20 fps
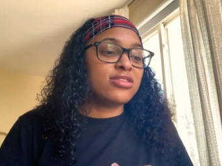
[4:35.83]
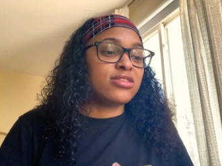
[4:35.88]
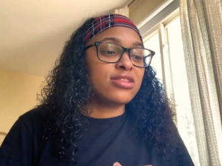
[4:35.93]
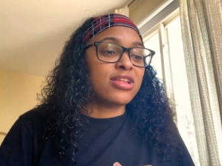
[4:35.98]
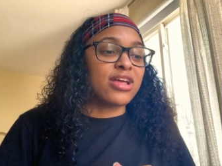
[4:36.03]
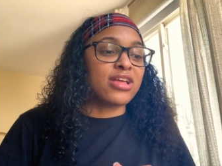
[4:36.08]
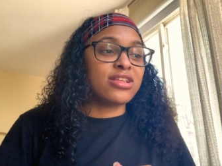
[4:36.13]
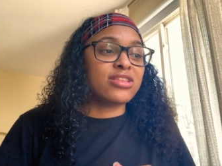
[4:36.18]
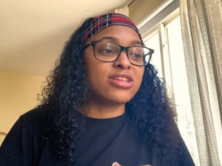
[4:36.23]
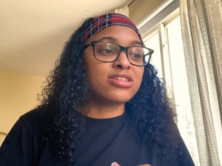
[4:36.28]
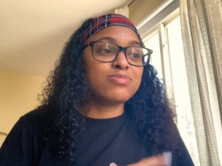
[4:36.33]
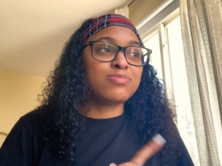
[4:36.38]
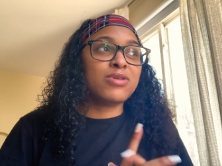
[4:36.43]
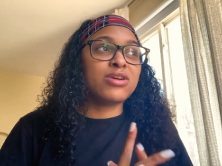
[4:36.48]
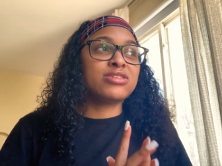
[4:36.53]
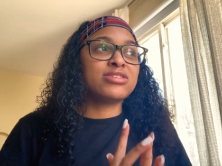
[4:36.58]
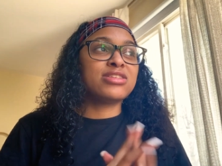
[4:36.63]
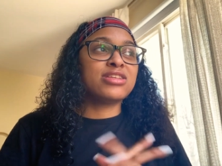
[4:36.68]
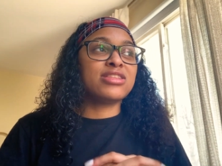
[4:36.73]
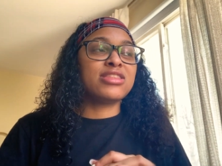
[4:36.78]
Like, this
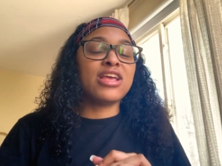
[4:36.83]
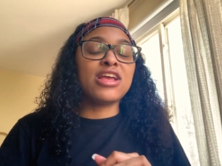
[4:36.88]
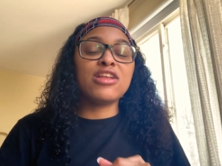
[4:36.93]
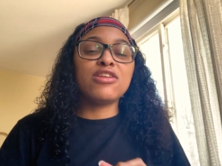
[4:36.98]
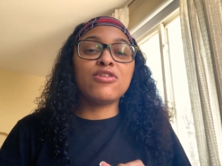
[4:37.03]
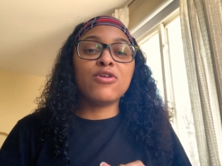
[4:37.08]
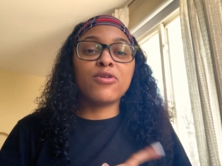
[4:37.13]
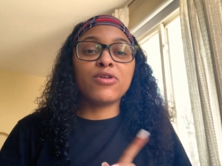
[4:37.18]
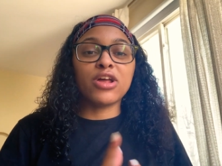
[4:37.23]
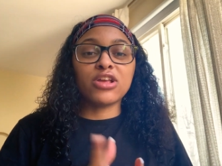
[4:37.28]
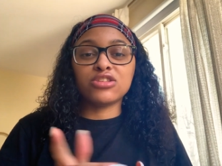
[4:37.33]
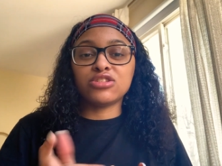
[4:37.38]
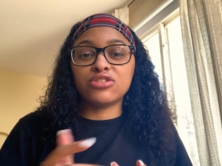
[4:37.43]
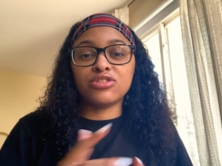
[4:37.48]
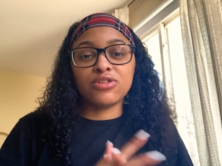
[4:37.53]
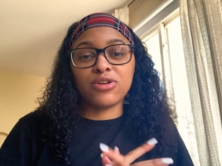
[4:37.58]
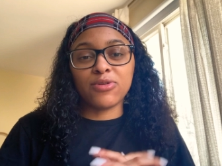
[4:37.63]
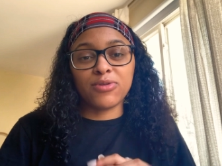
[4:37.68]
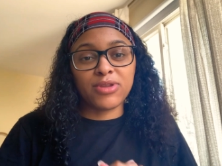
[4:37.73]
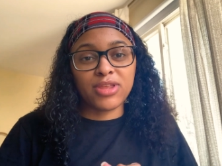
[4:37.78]
person, they know that
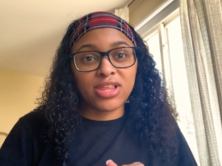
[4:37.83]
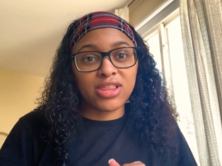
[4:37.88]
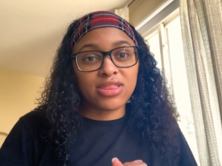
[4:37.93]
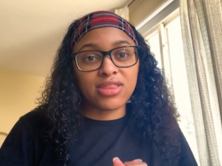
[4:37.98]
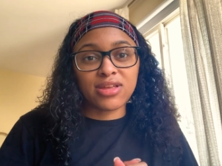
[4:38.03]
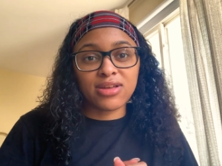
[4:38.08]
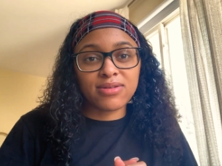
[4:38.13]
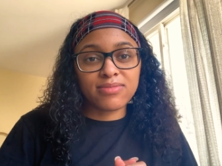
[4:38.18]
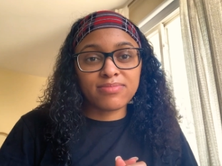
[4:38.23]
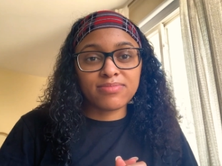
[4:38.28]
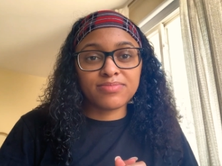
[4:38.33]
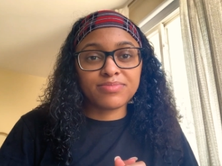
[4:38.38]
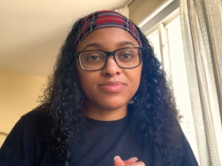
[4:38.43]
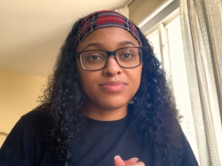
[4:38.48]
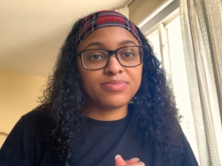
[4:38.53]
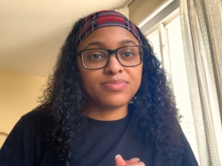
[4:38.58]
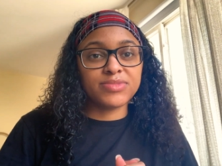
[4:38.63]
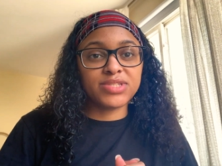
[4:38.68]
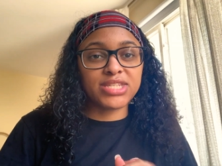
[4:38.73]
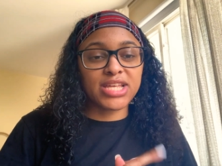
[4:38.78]
you don't need them,
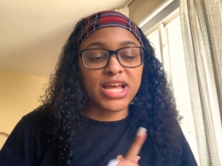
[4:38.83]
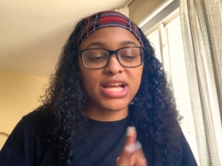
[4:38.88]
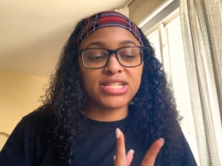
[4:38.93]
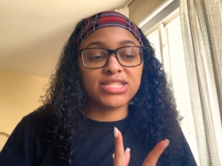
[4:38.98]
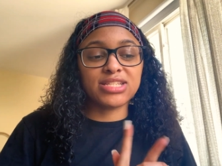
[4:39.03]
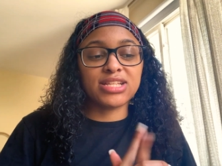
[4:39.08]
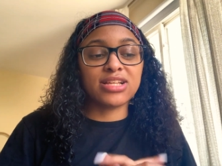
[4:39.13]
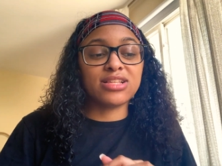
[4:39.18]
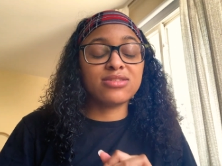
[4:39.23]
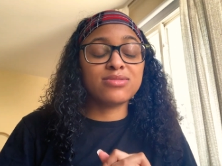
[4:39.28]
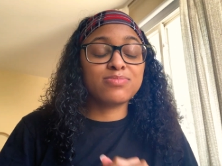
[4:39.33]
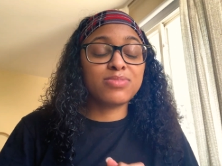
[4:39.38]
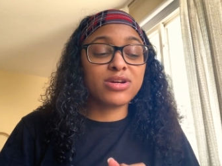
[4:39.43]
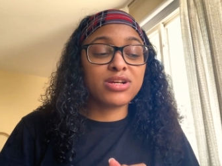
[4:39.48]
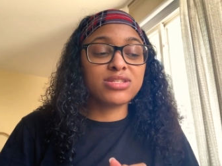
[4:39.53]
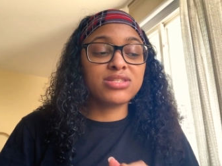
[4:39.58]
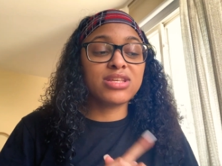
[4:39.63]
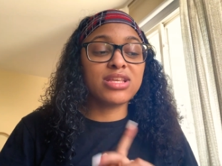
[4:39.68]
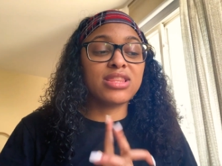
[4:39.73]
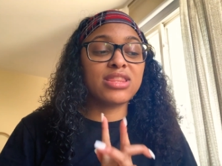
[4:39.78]
Sag. This
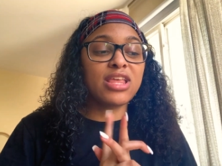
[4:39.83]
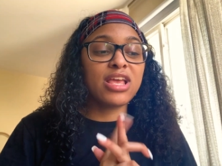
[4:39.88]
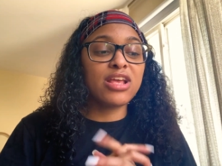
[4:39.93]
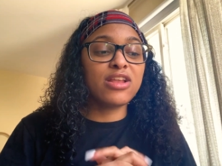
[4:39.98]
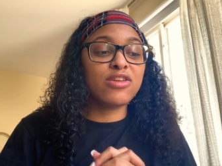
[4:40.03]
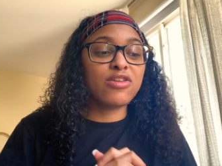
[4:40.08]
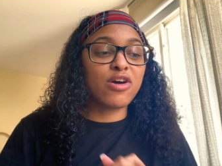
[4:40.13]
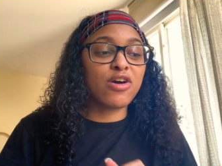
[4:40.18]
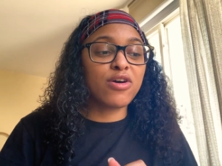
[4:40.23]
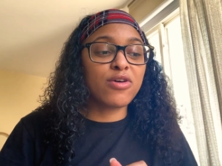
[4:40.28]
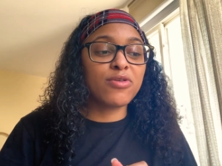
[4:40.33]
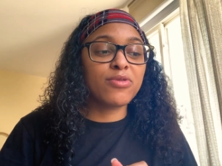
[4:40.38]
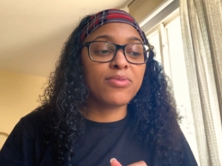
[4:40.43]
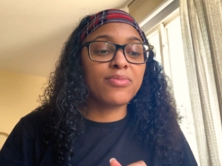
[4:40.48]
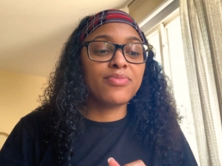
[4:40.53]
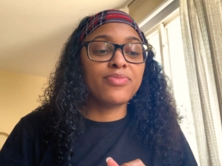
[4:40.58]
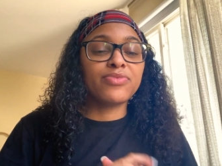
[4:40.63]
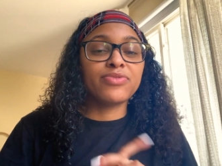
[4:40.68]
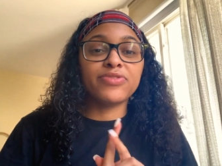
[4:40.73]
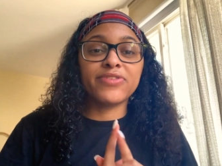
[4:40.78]
person, they know
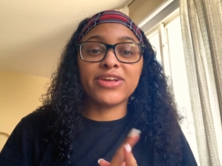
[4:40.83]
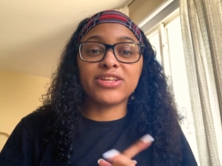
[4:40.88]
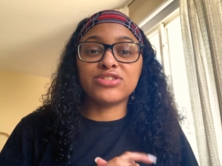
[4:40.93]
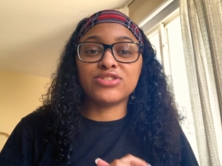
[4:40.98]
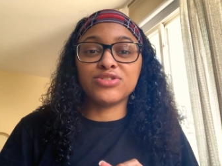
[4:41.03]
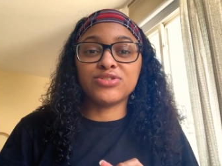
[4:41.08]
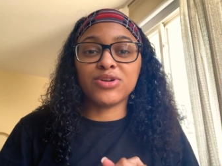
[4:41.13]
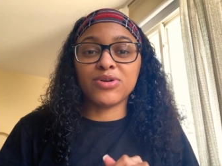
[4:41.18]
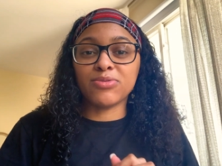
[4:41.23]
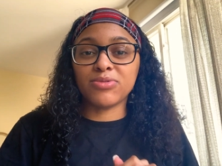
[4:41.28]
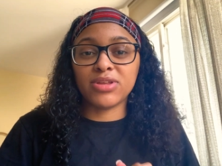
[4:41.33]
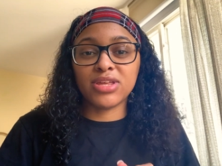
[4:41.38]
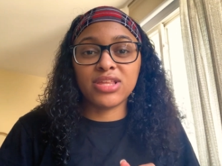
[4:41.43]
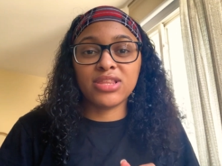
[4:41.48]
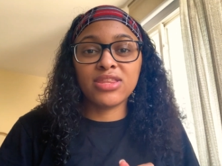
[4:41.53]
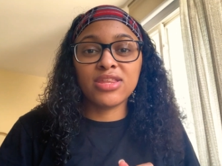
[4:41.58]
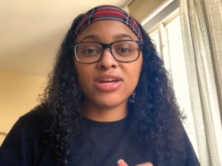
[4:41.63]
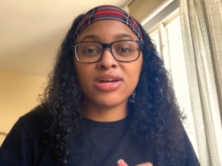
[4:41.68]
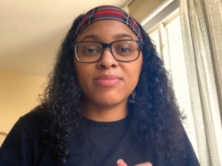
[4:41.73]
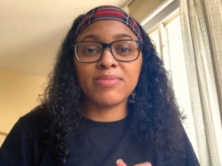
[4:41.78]
that you don't
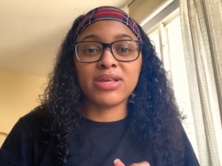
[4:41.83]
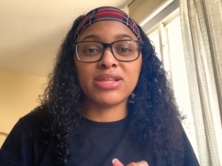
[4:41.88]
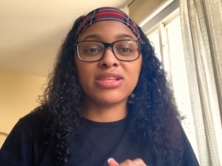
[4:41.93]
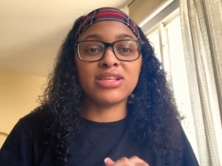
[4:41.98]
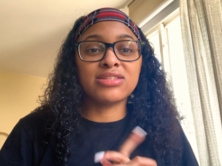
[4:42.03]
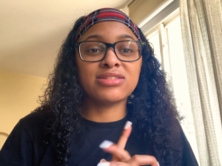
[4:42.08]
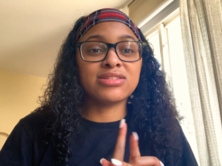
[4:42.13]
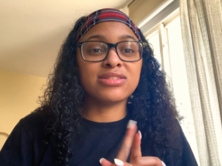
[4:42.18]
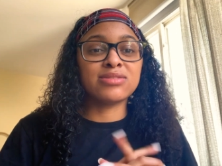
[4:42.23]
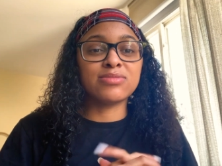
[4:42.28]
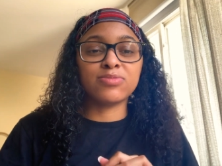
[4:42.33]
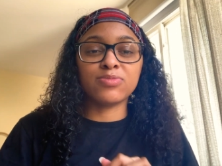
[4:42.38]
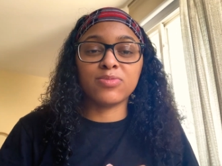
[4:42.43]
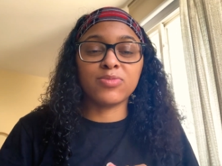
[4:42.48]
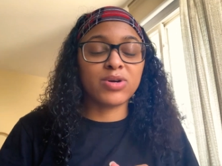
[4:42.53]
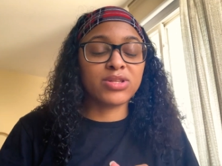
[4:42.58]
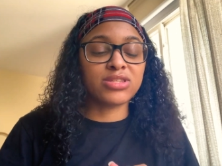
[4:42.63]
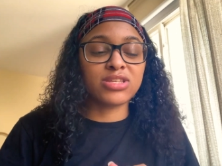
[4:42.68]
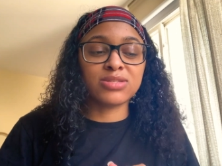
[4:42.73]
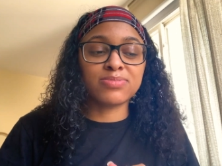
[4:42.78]
need them. And this is
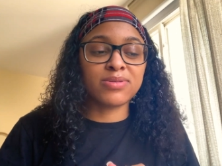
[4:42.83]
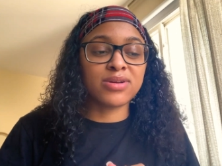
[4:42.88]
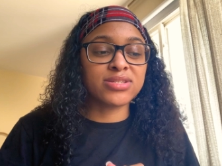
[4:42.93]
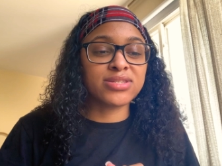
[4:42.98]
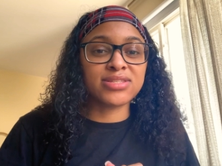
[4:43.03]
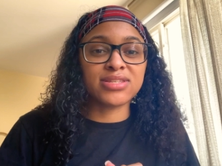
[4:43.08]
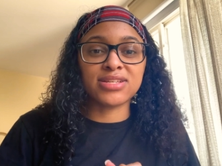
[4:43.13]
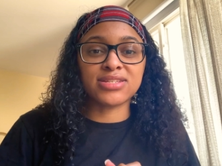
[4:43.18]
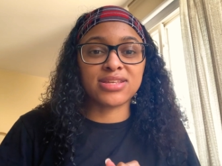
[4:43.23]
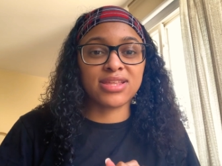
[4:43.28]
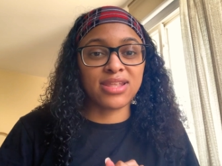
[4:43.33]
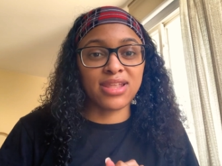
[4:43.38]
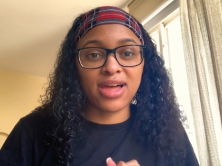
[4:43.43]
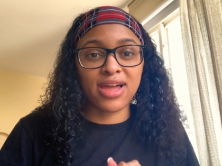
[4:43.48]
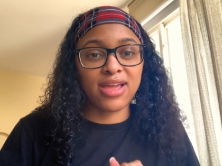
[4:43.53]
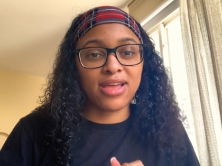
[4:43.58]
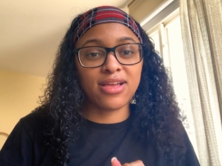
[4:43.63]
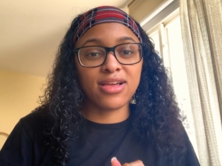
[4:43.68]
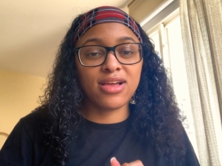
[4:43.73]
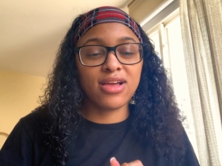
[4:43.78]
what this person doesn't
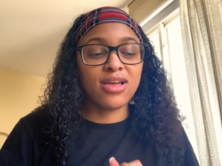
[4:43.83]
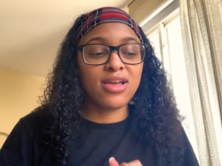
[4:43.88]
like.